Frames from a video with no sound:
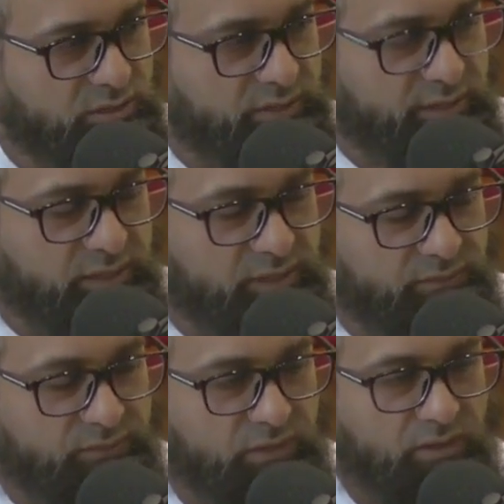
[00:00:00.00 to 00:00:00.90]

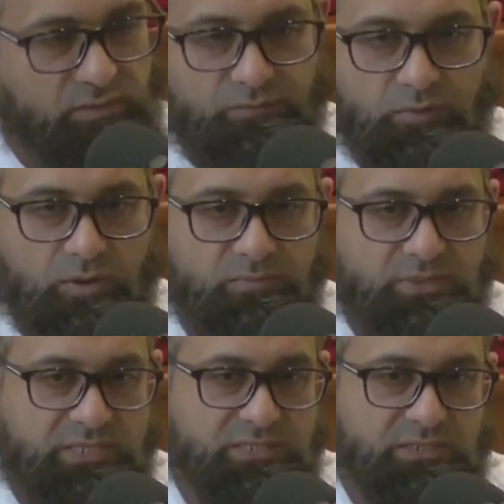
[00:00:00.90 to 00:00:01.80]
Leave from
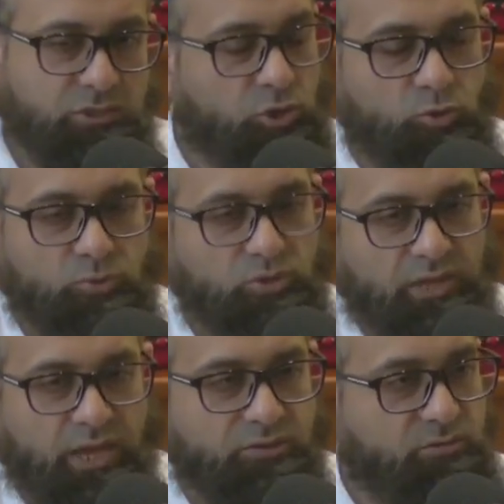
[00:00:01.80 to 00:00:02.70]
this noble
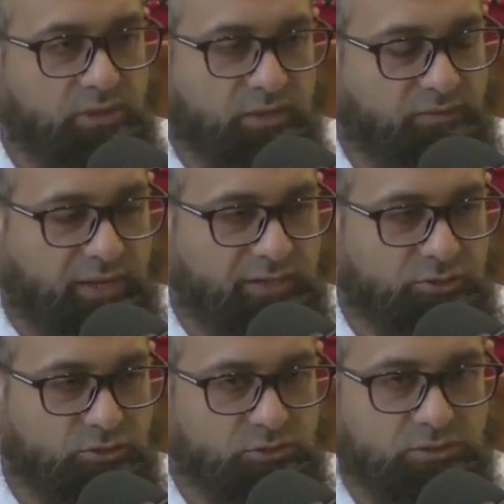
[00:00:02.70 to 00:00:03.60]
gathering of
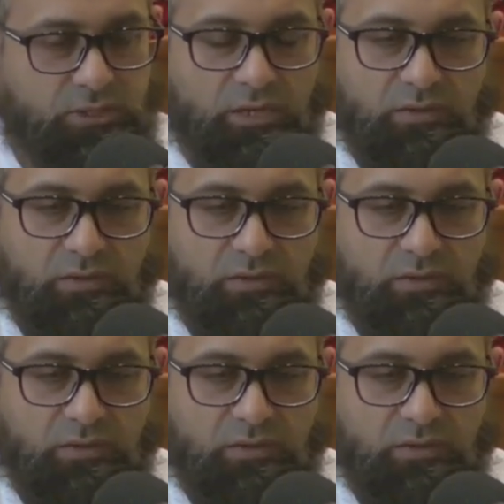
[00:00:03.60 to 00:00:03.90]
angels,